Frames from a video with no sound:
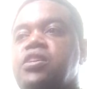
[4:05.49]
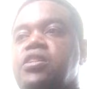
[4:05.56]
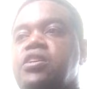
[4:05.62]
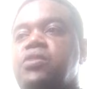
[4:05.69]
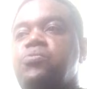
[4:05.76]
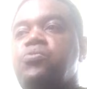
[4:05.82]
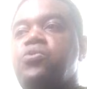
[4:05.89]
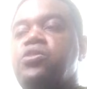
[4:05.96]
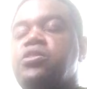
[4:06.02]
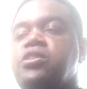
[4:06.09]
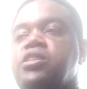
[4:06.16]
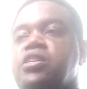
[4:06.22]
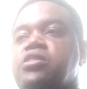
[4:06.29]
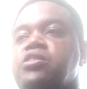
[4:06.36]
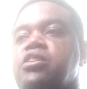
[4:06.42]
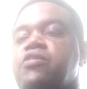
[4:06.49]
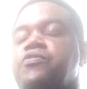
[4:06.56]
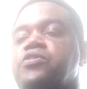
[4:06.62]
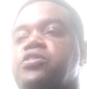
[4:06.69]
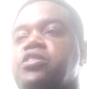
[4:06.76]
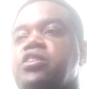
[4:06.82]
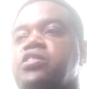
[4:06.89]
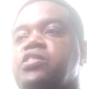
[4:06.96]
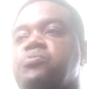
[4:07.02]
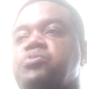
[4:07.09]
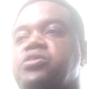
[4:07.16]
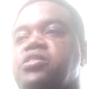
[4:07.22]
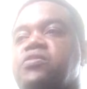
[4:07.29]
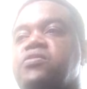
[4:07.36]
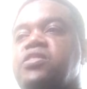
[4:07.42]
and I want to take Jennifer seriously, but
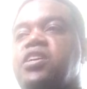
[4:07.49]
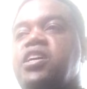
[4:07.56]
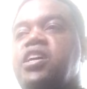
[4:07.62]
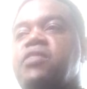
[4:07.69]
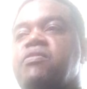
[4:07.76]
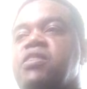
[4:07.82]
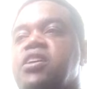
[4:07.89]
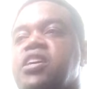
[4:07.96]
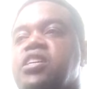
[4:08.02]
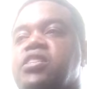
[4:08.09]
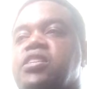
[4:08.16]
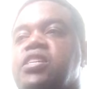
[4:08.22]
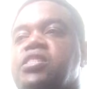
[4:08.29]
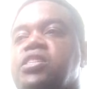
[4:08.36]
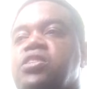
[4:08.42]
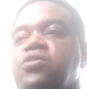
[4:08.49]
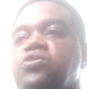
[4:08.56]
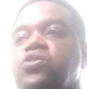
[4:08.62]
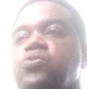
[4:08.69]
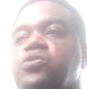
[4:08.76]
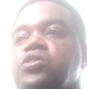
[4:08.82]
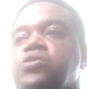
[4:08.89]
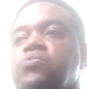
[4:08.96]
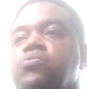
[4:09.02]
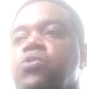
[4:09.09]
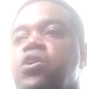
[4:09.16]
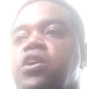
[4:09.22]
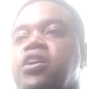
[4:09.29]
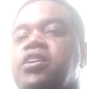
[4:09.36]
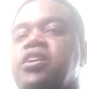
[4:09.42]
sometimes it's like she don't know what she
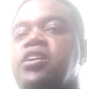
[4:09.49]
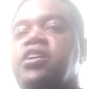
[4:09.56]
want.